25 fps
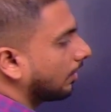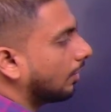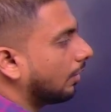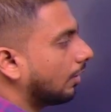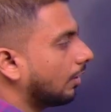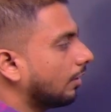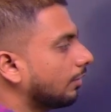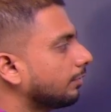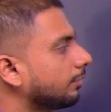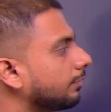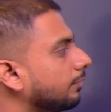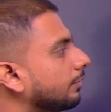
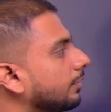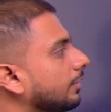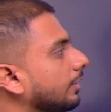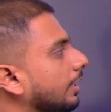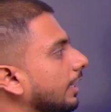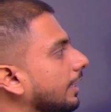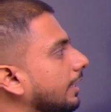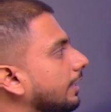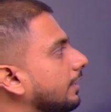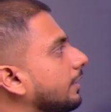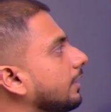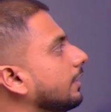of
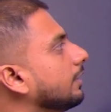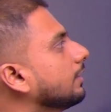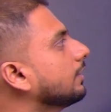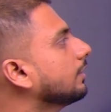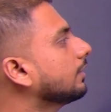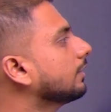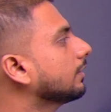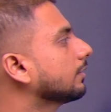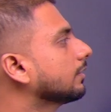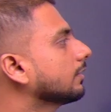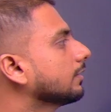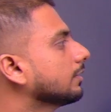writing
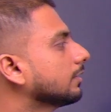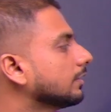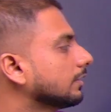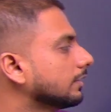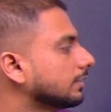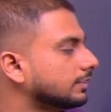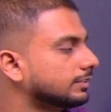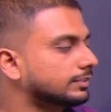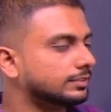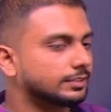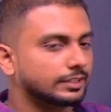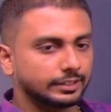
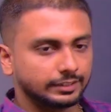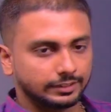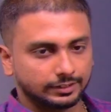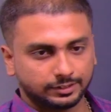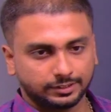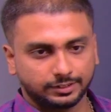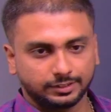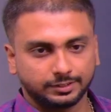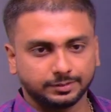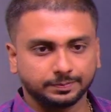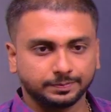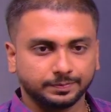
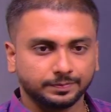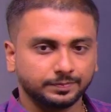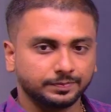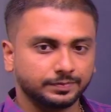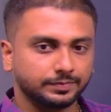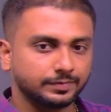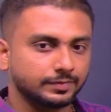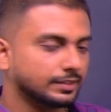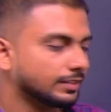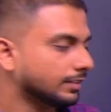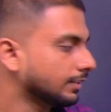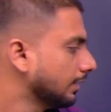sets.
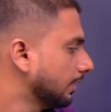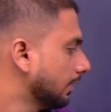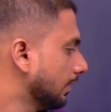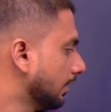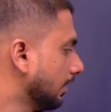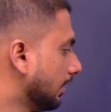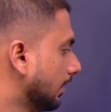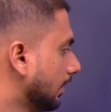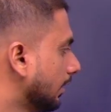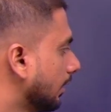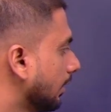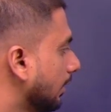
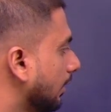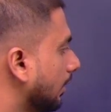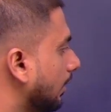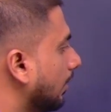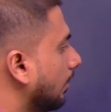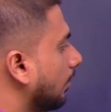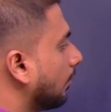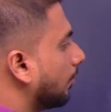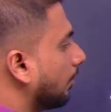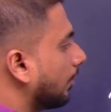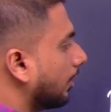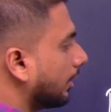
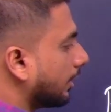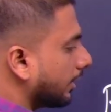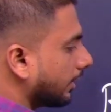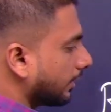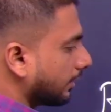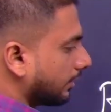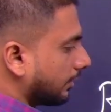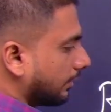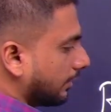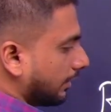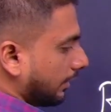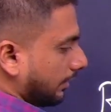What
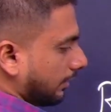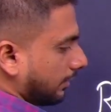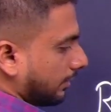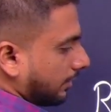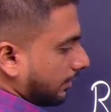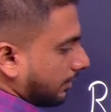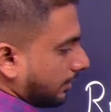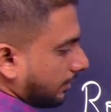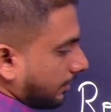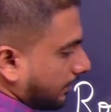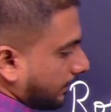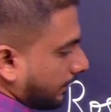is
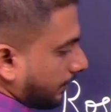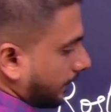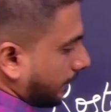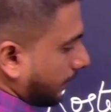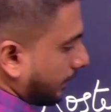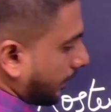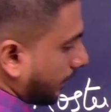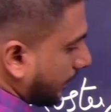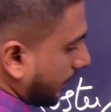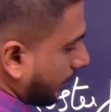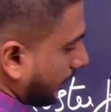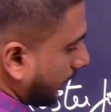this?
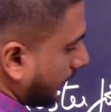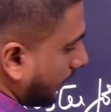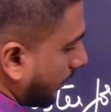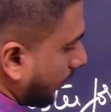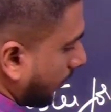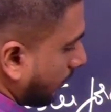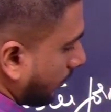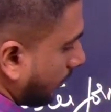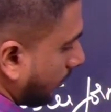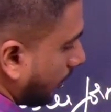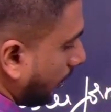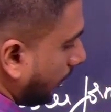
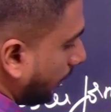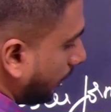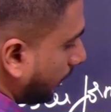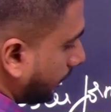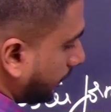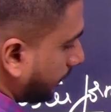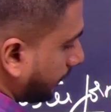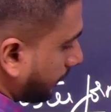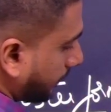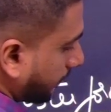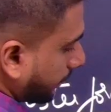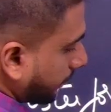So
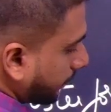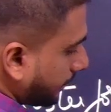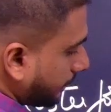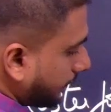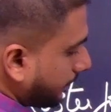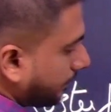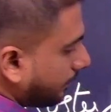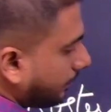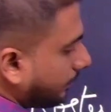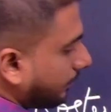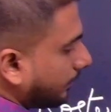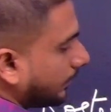
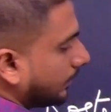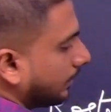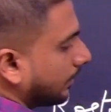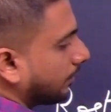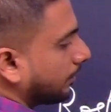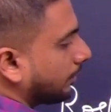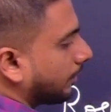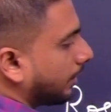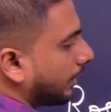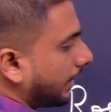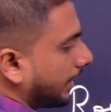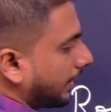
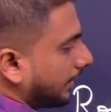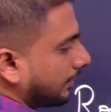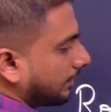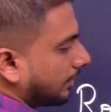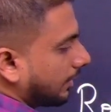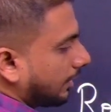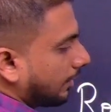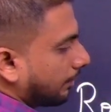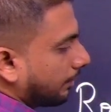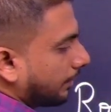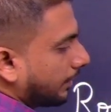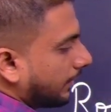for
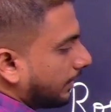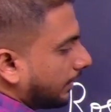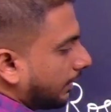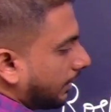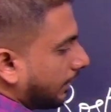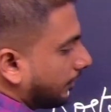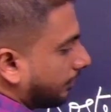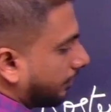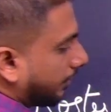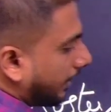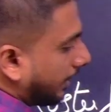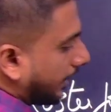example,
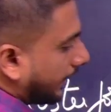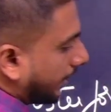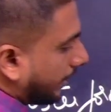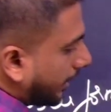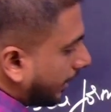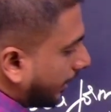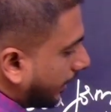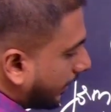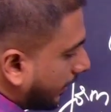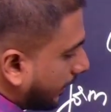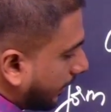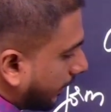if I
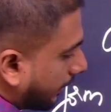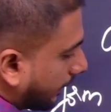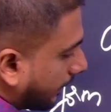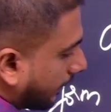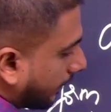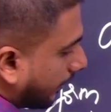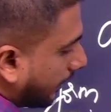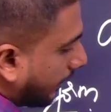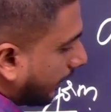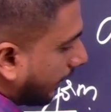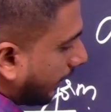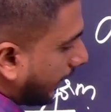write
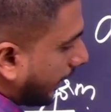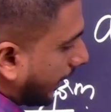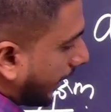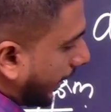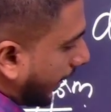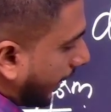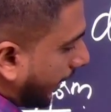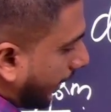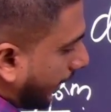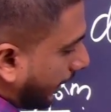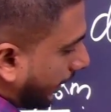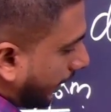
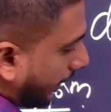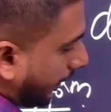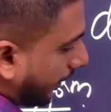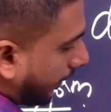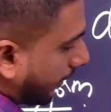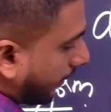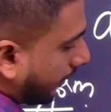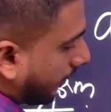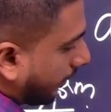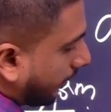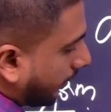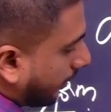n,
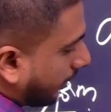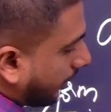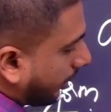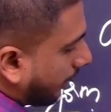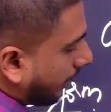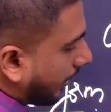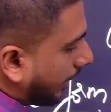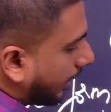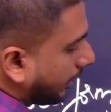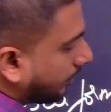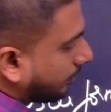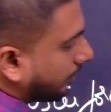
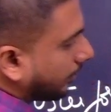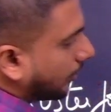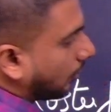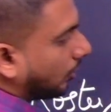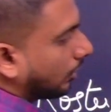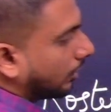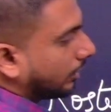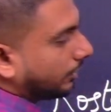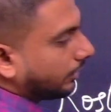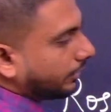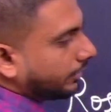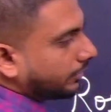as we
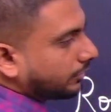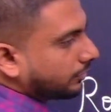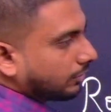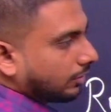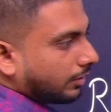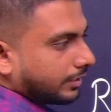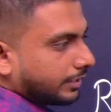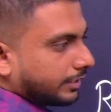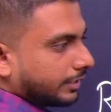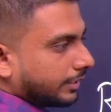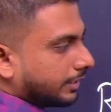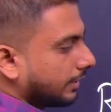already
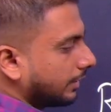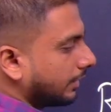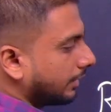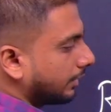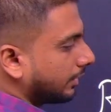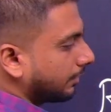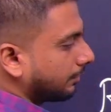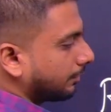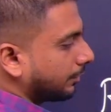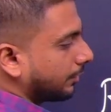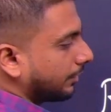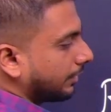saw
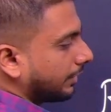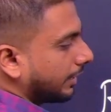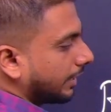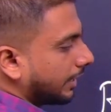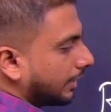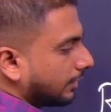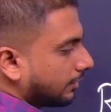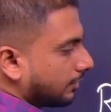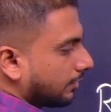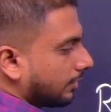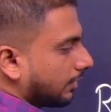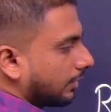earlier about
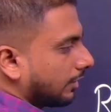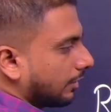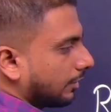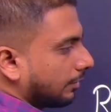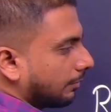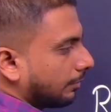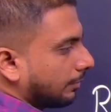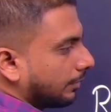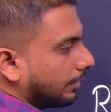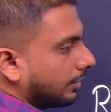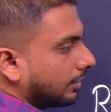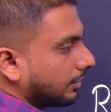natural
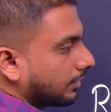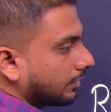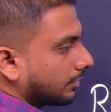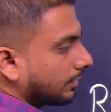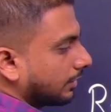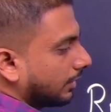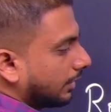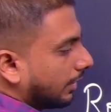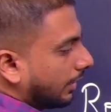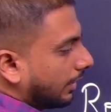numbers,